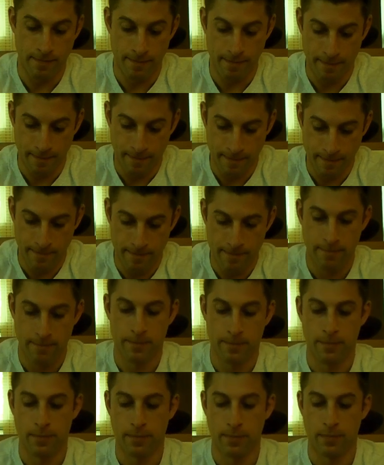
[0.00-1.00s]

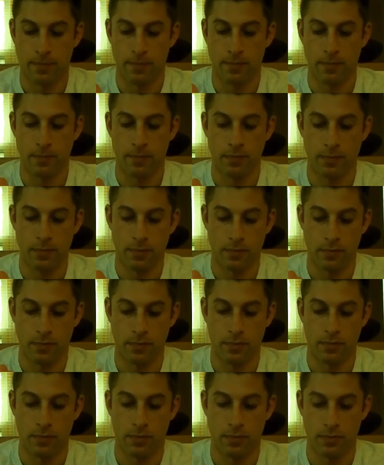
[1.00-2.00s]

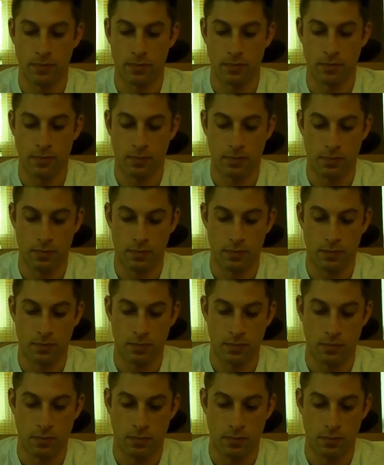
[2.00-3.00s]

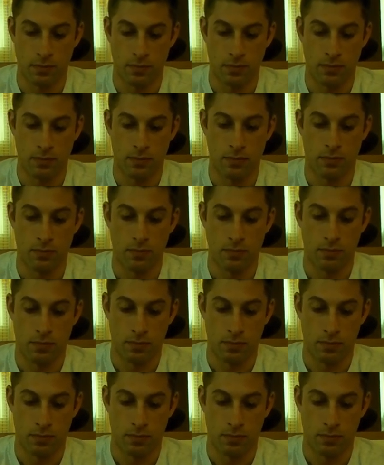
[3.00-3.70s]
Nothing is said.